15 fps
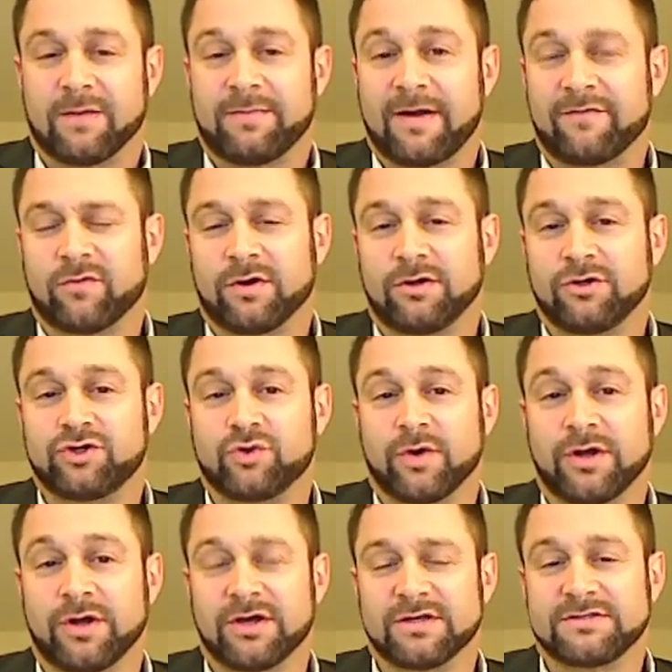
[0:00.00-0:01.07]
Everyone who
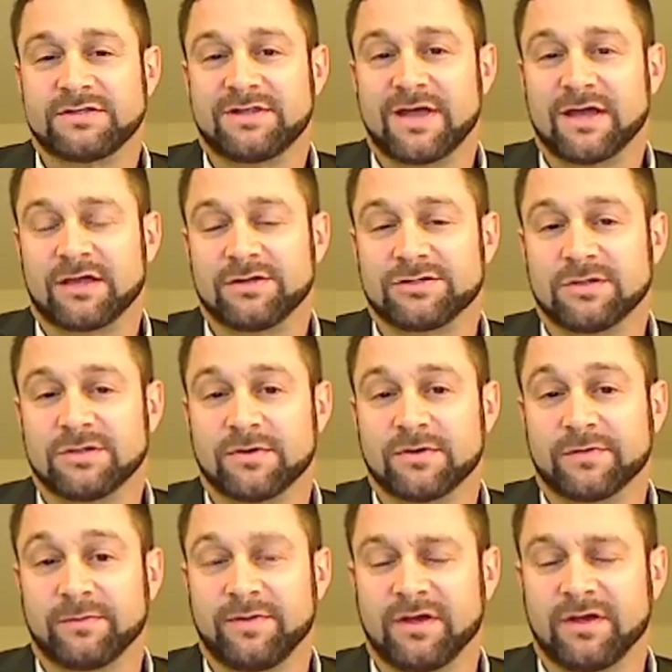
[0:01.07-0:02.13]
joined us, thank you so much
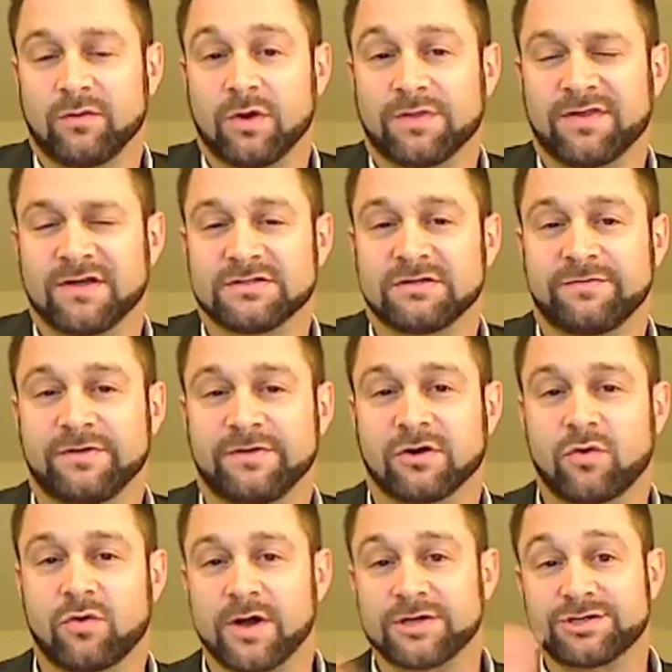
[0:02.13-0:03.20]
for being with us and for your
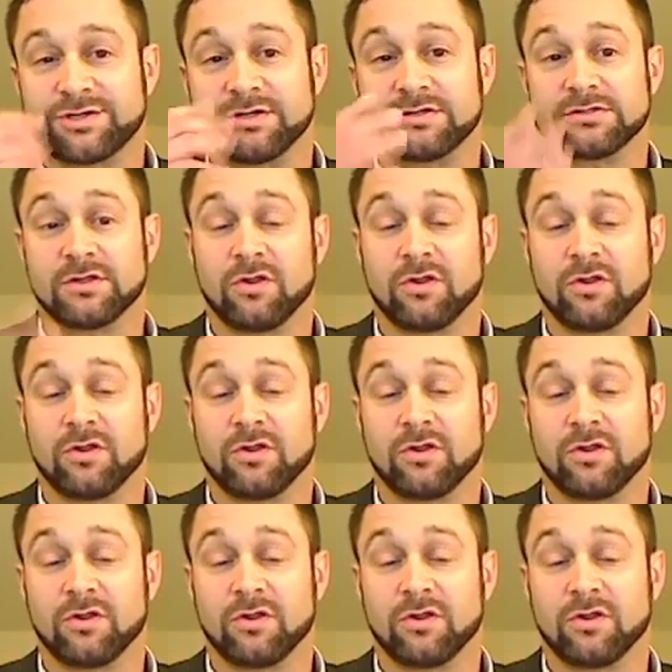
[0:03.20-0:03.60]
questions.